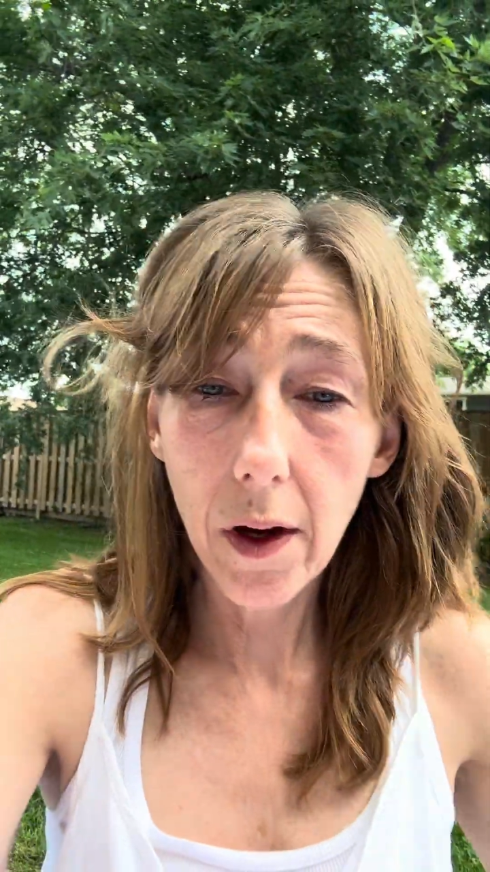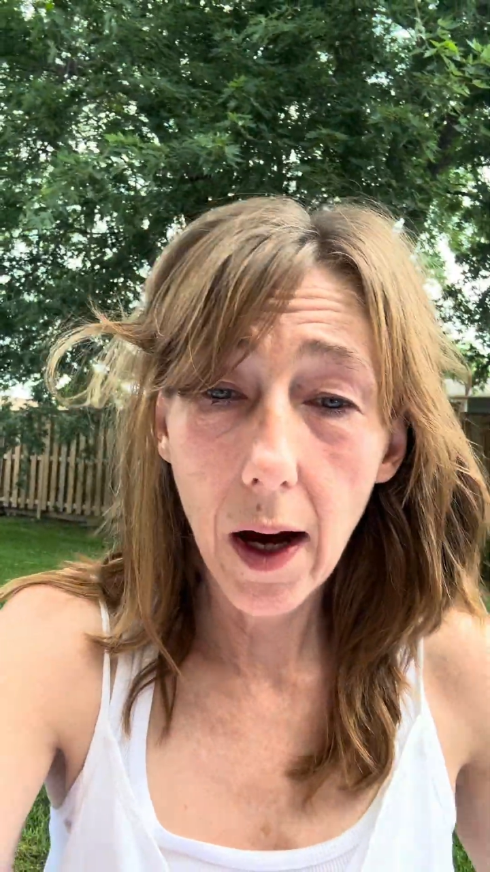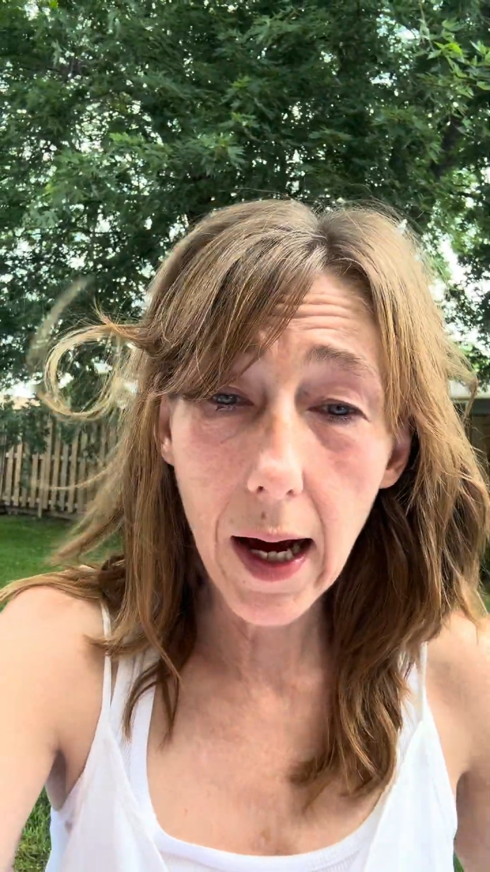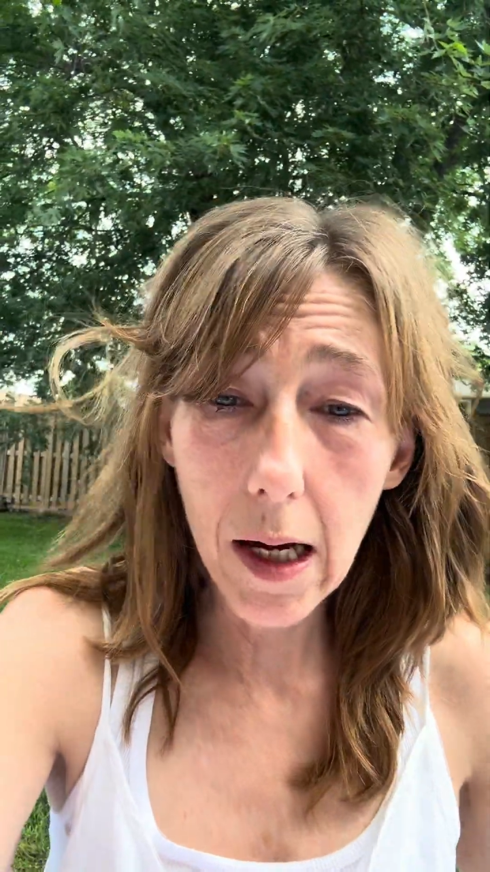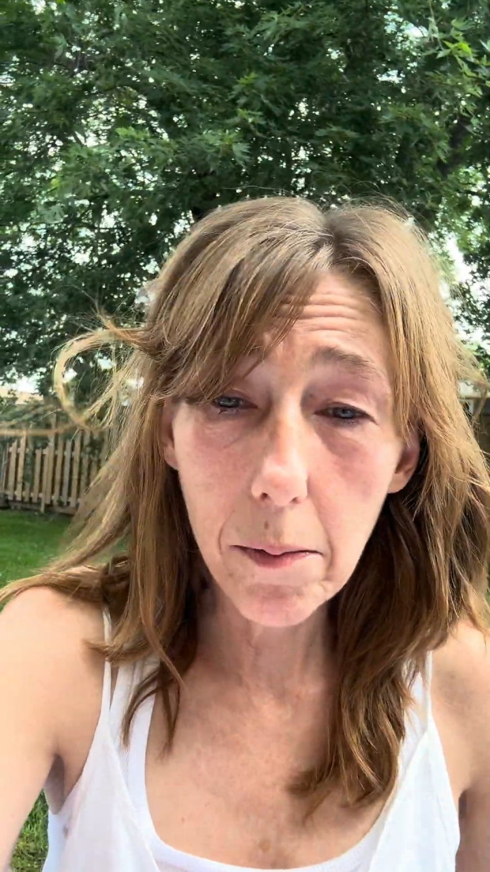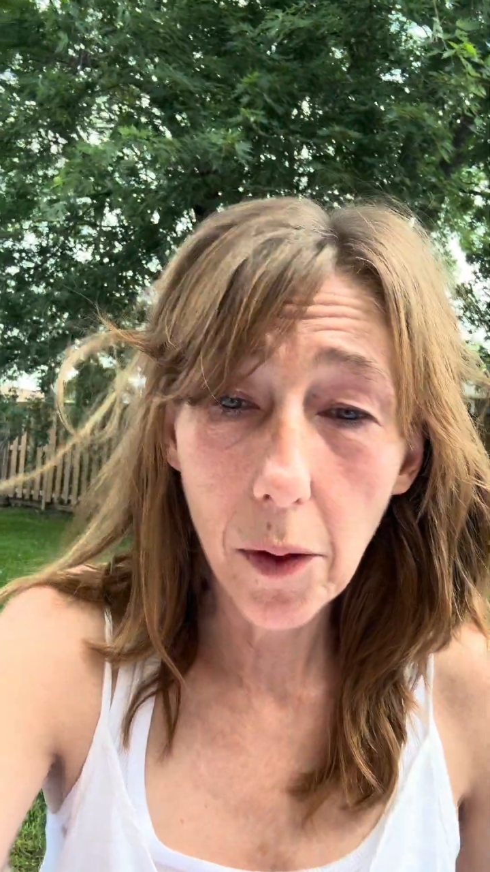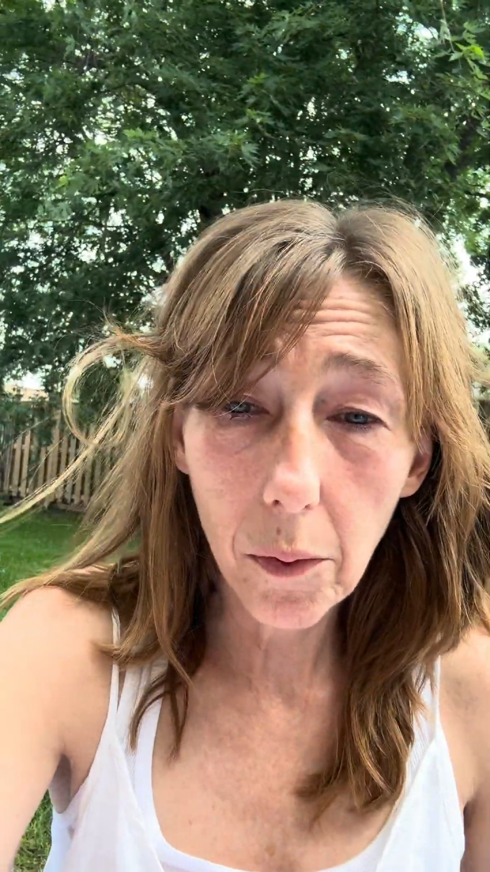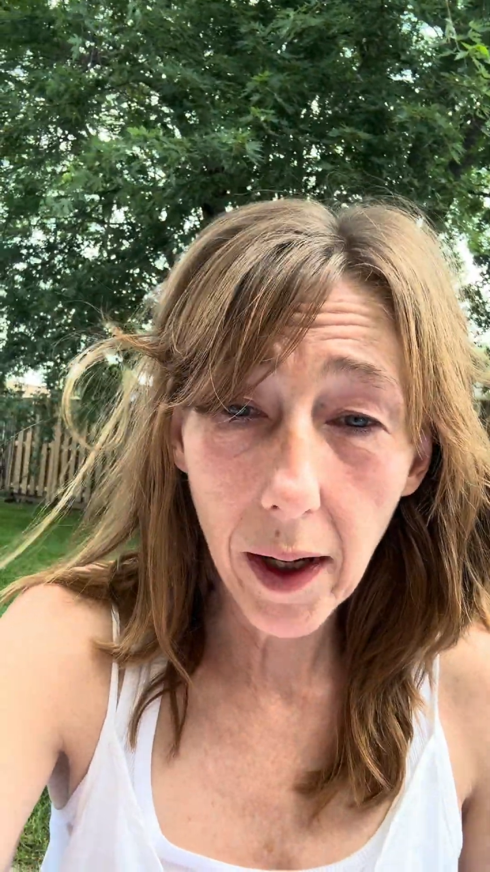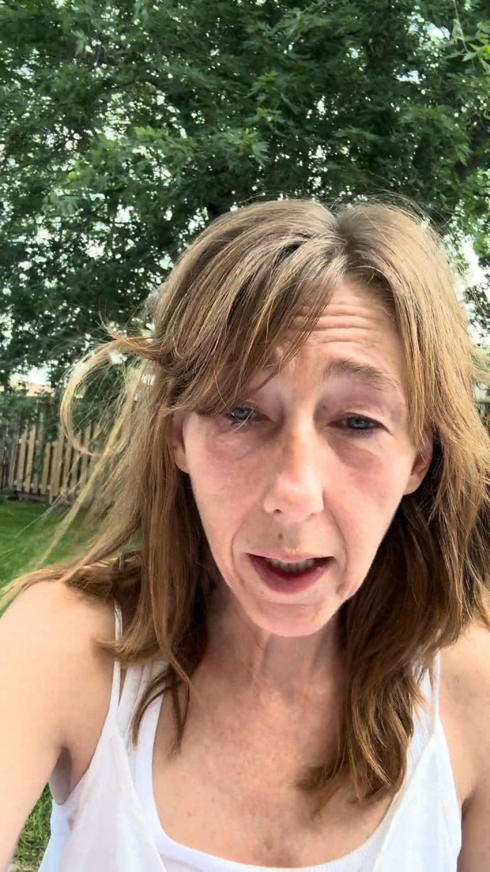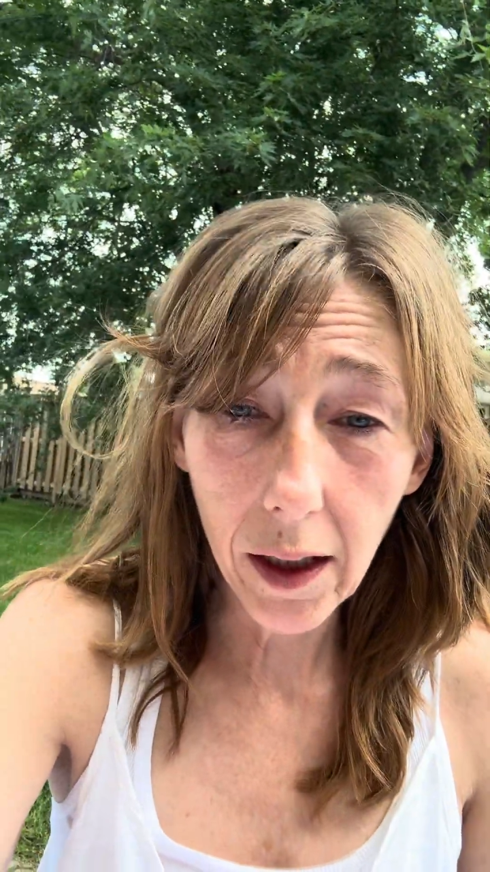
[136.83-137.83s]
I am a
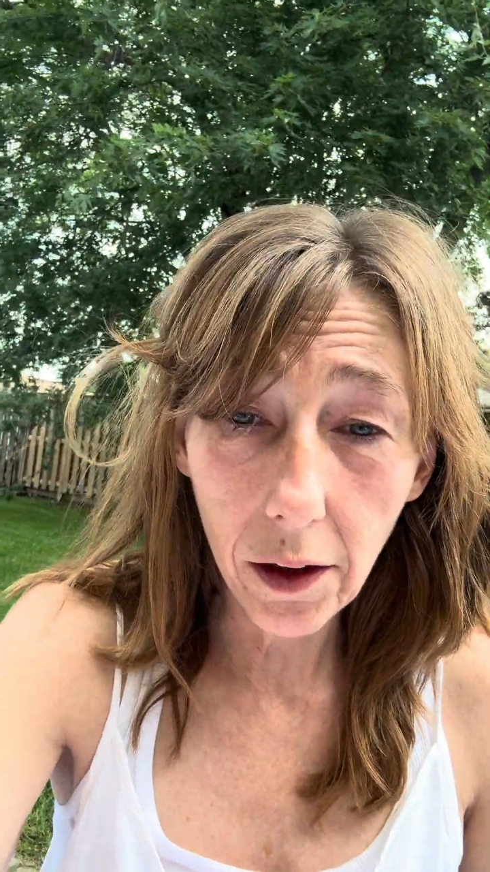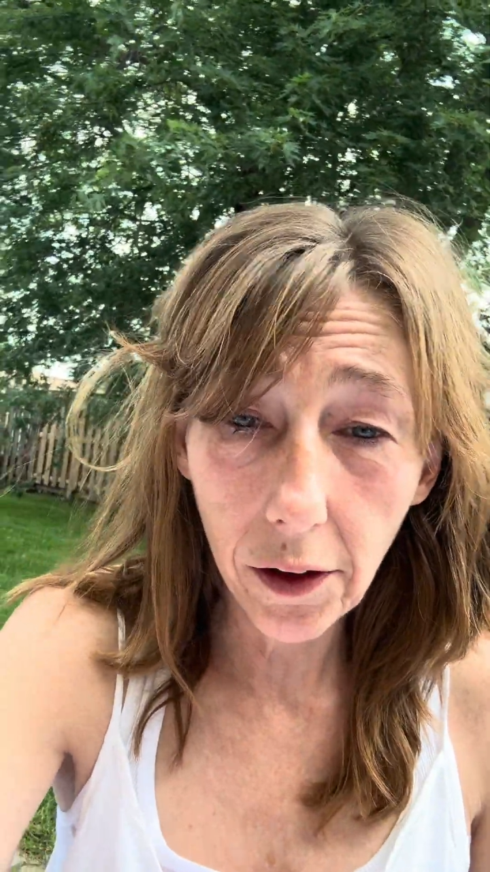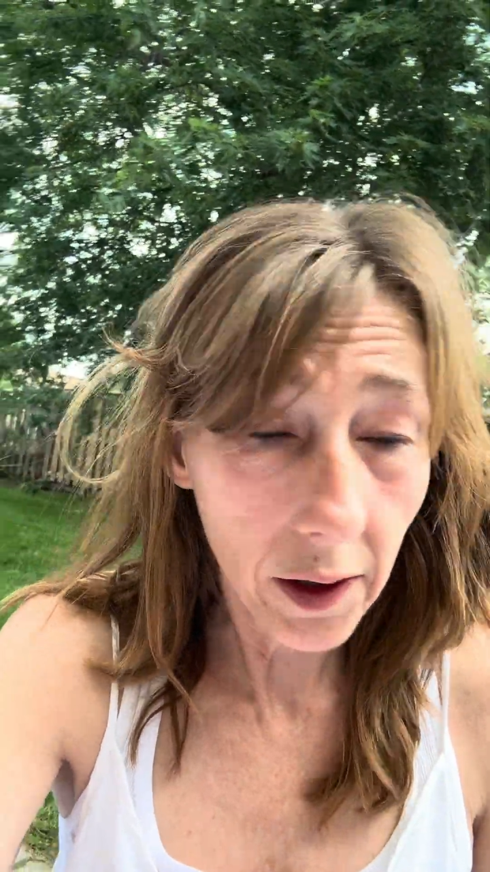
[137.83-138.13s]
regular